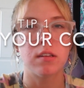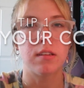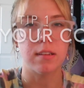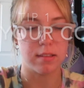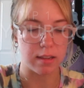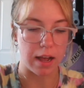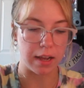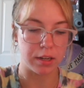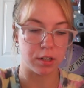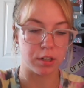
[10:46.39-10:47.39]

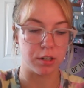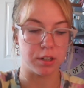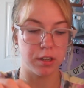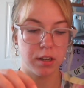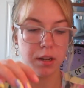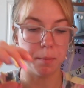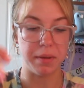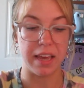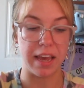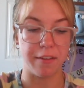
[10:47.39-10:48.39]
desired
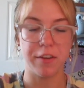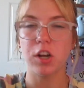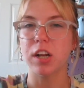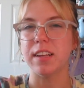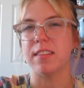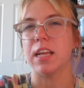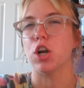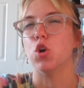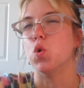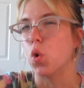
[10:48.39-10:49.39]
behavior is
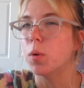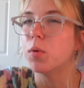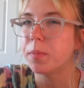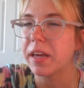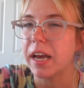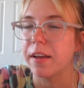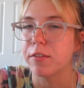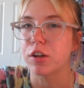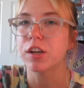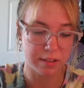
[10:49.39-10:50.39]
their normal behavior.